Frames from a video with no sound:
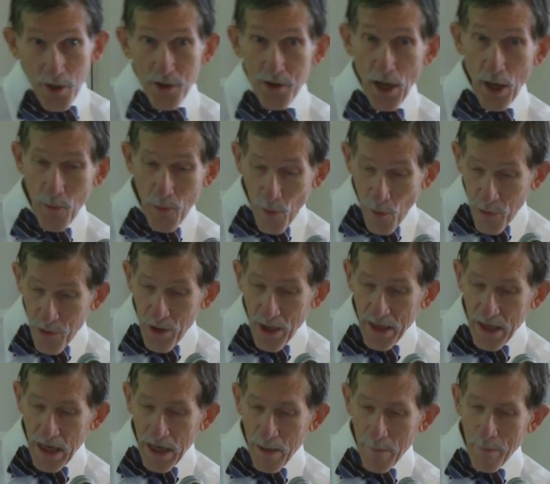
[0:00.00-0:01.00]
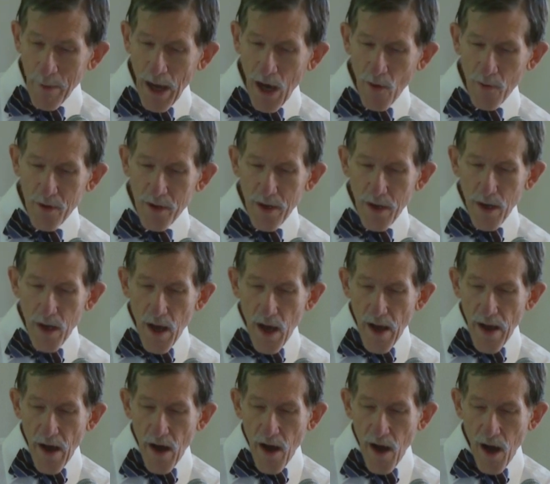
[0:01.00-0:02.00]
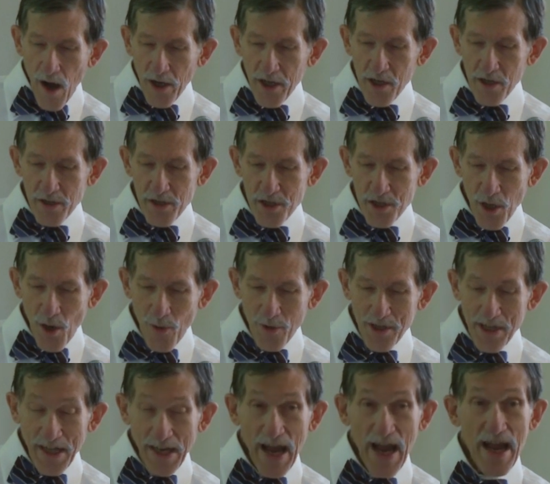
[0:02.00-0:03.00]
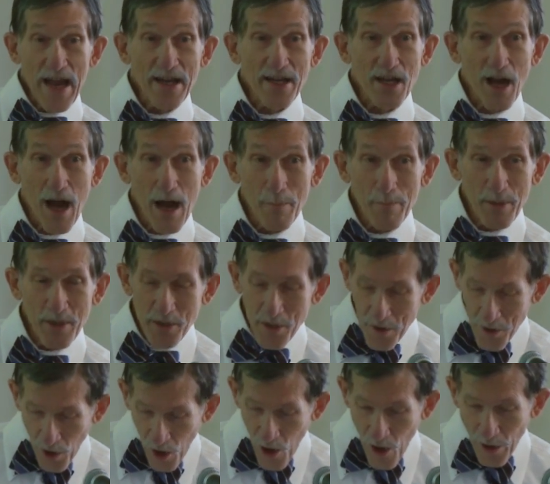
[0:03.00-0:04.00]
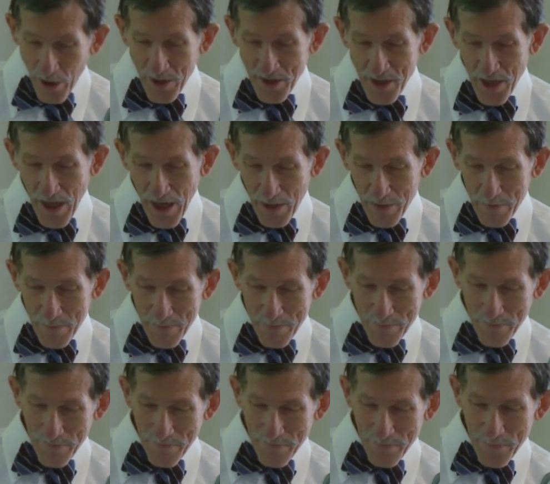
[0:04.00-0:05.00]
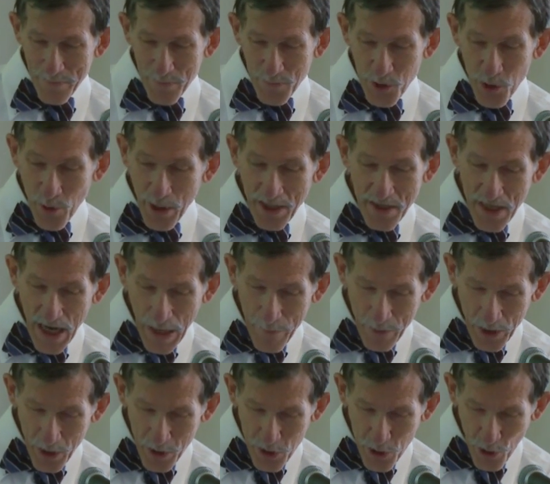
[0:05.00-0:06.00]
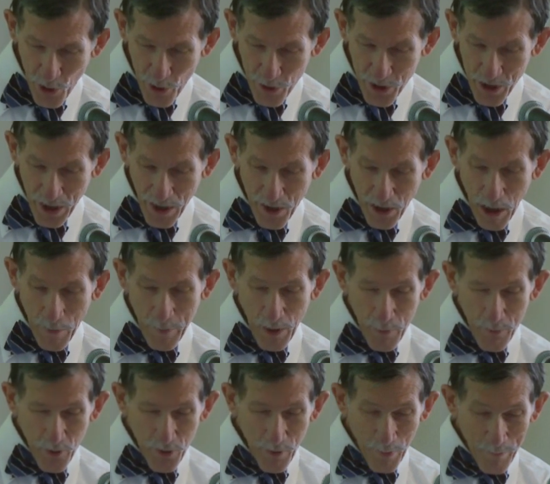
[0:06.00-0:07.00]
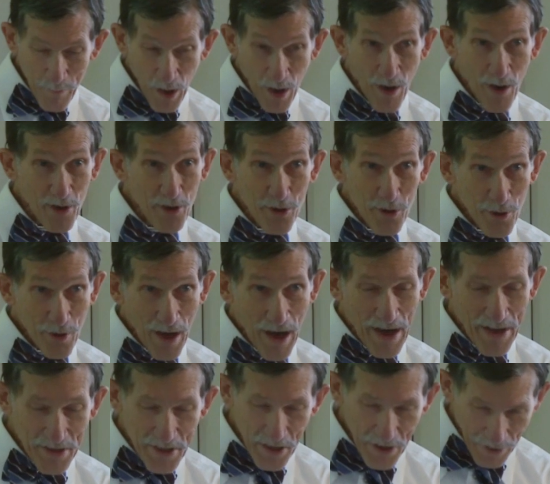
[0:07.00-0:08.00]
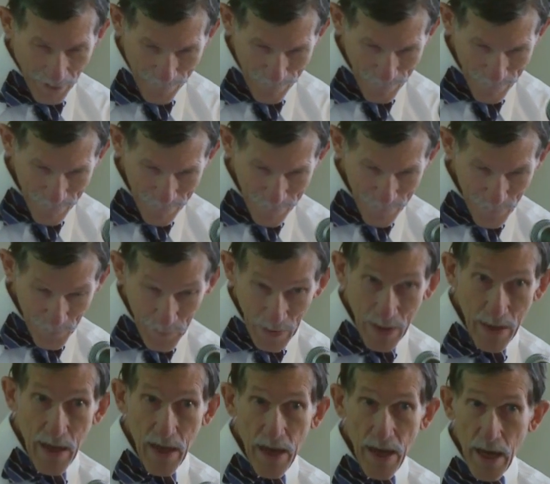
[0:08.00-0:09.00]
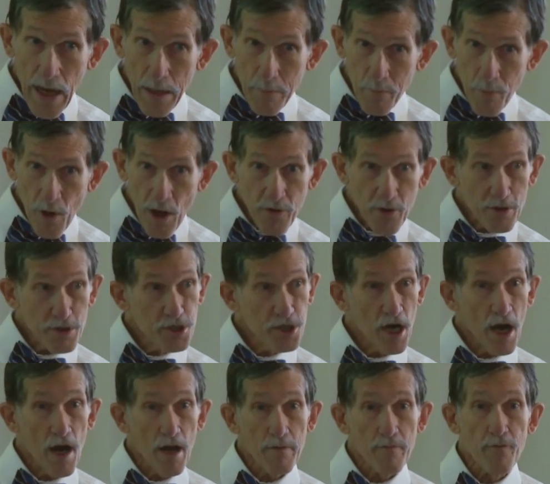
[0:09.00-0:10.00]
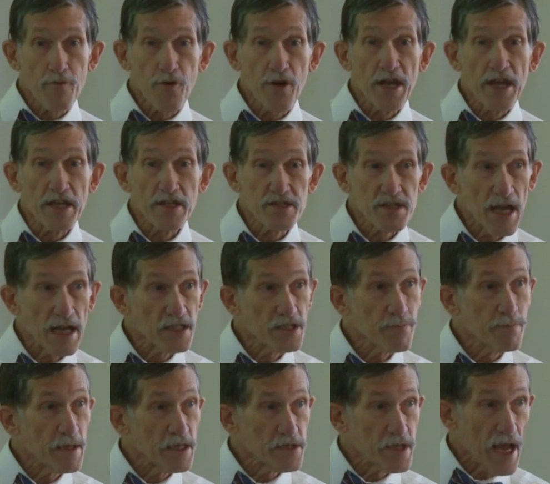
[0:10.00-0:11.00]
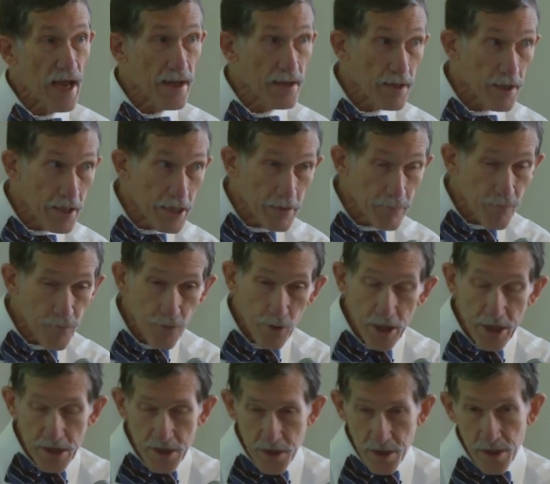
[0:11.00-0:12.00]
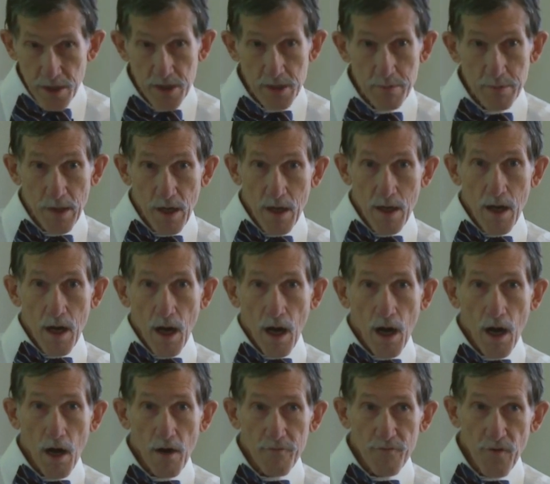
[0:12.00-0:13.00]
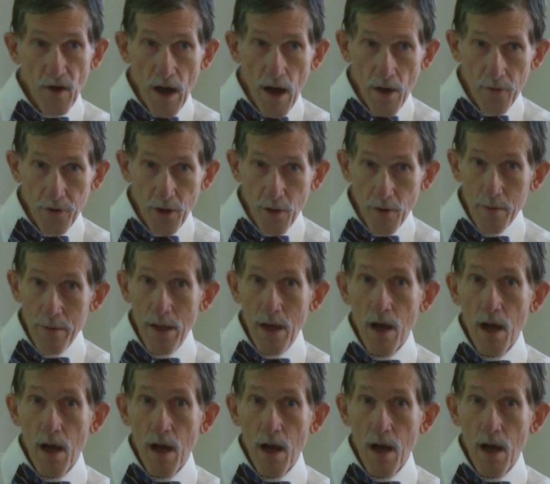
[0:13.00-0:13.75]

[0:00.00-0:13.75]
they were thinking about consulting a competent architect to examine the church and come up with a good idea. And Brother John Fries, that's Miss Adelaide Fries's father,